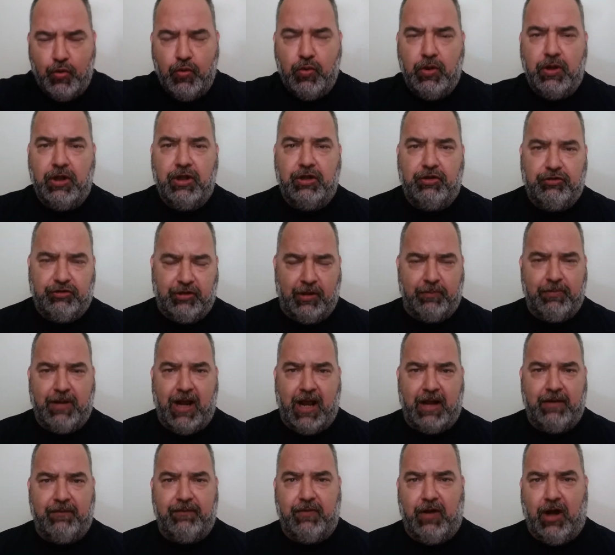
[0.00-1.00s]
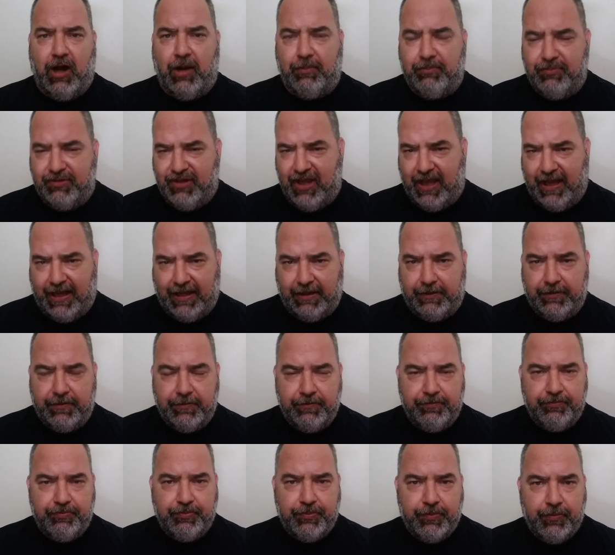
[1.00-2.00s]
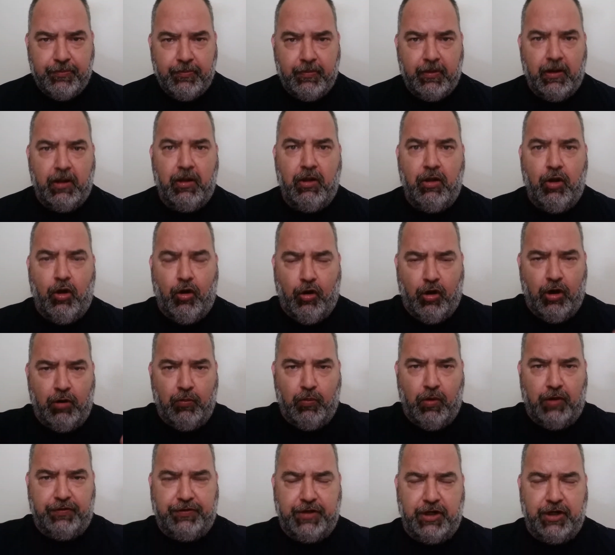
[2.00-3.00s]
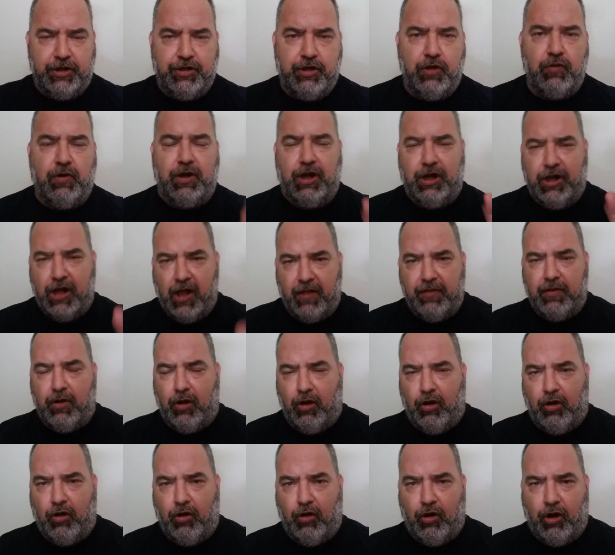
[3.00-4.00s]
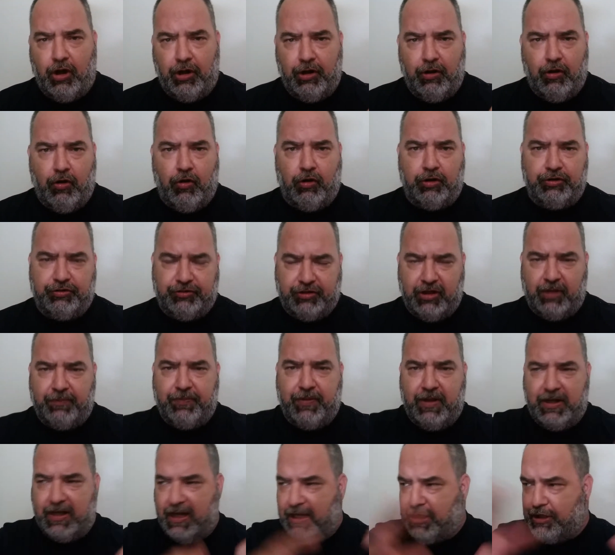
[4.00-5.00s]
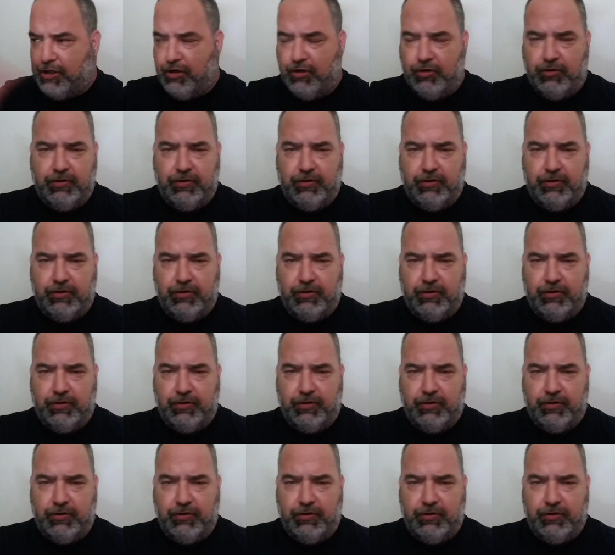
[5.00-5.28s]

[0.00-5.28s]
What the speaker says: some kind of update on what they're doing, on something that you're